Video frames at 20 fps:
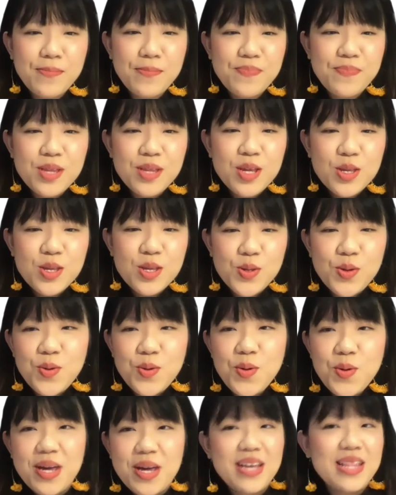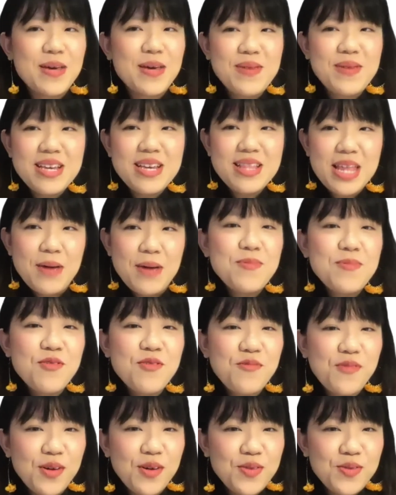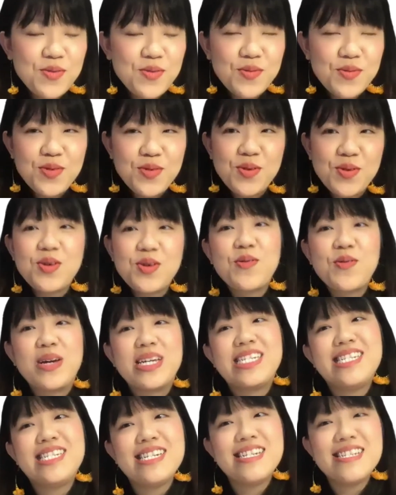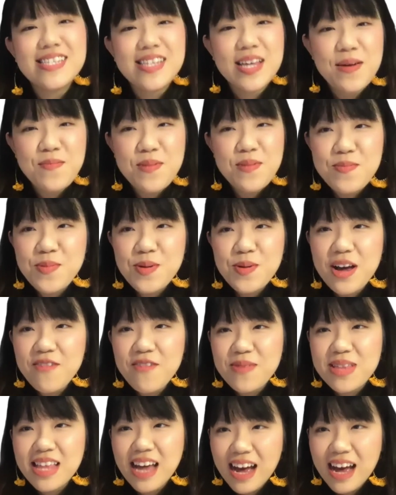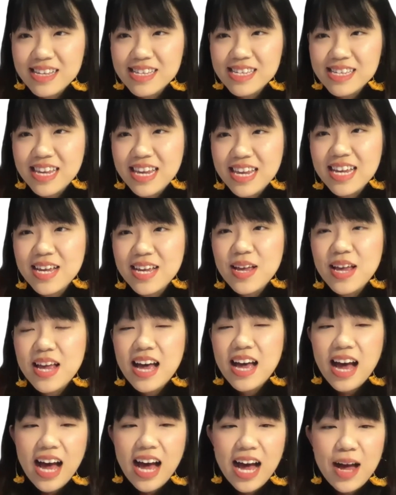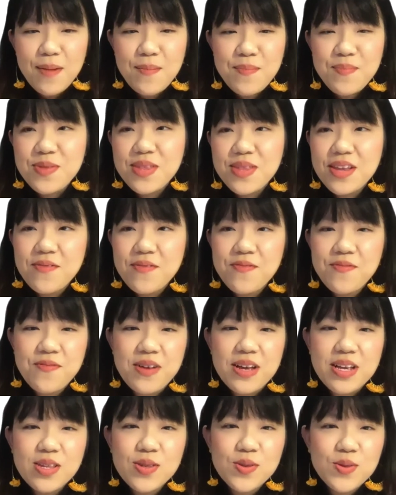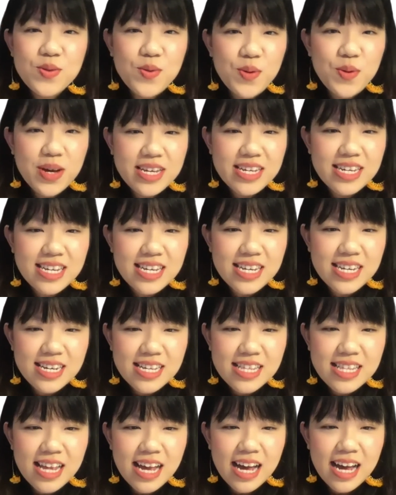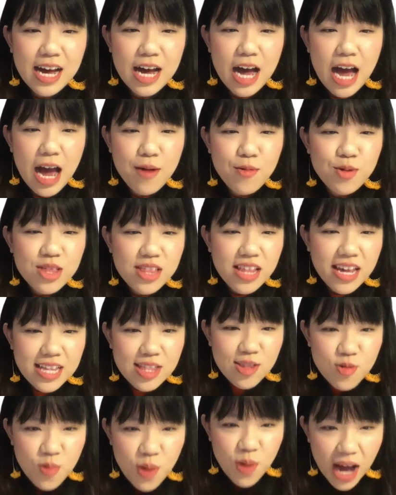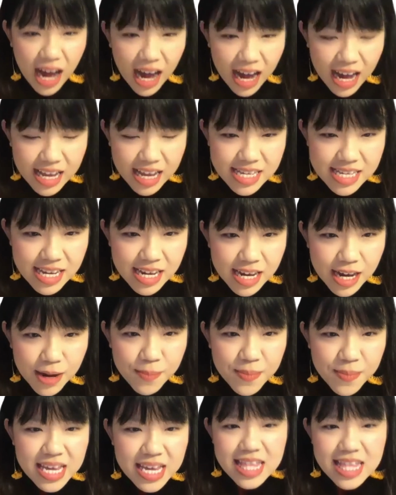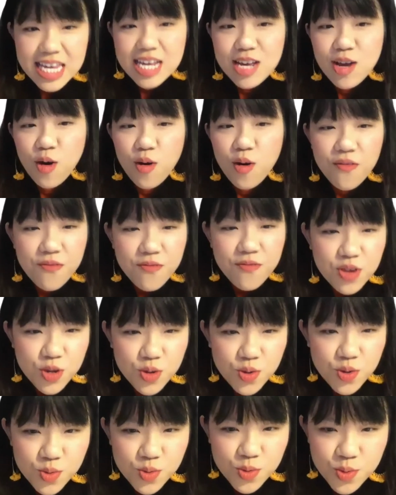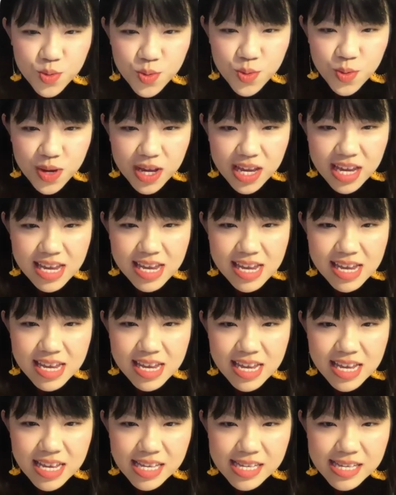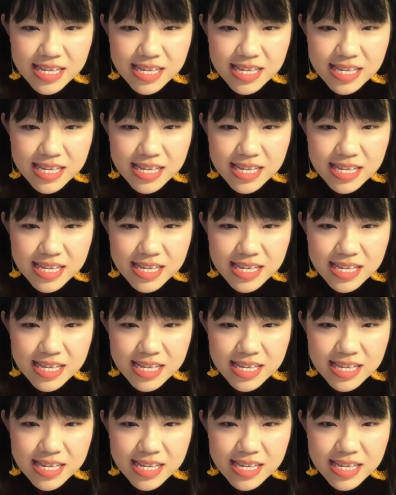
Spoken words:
So okay, let me move on to, you know, the questions that people have been asking. The first question I would like to ask either of you is,